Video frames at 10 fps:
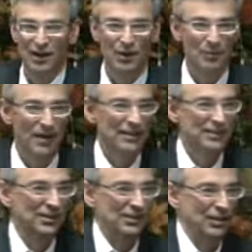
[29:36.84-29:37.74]
and oh my
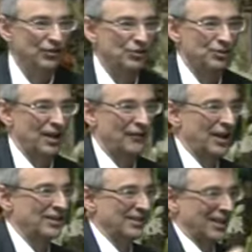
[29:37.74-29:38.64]
goodness, do you
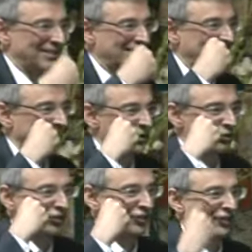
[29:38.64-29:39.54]
have an idea? A
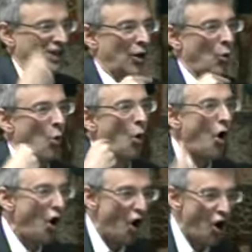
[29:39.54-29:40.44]
single cell
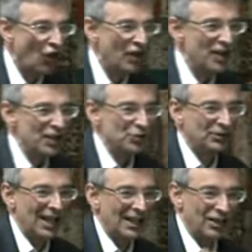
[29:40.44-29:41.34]
wall?
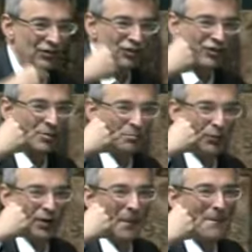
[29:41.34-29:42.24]
You take a
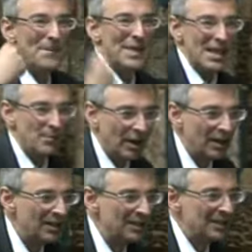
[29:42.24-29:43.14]
simple
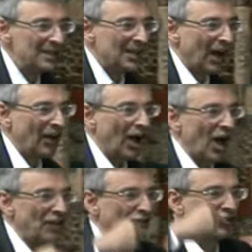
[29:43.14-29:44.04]
amoeba,
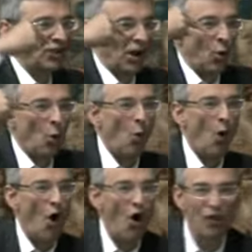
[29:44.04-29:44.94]
a cell
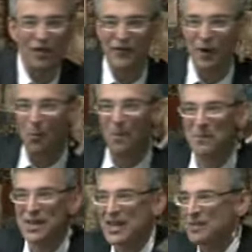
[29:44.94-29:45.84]
wall of an
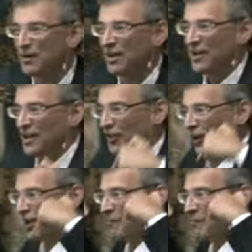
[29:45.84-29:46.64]
amoeba, the